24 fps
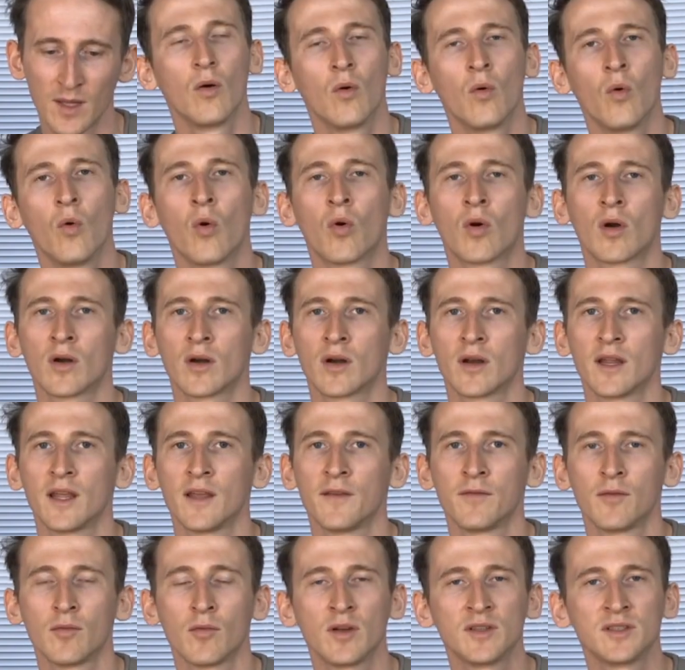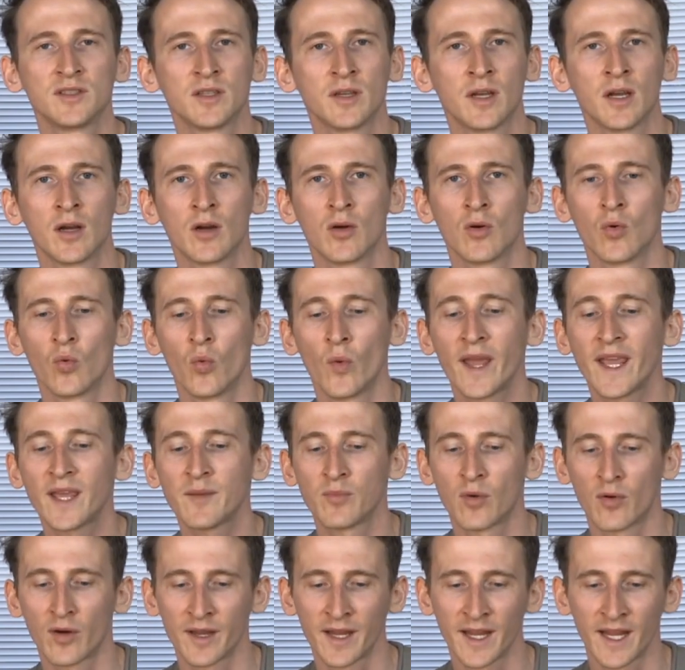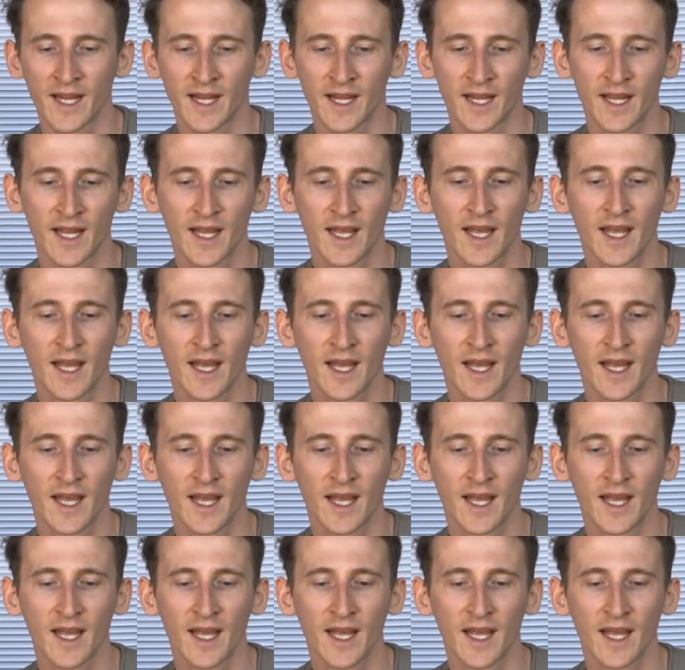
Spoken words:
Or if you want to go wakeboarding,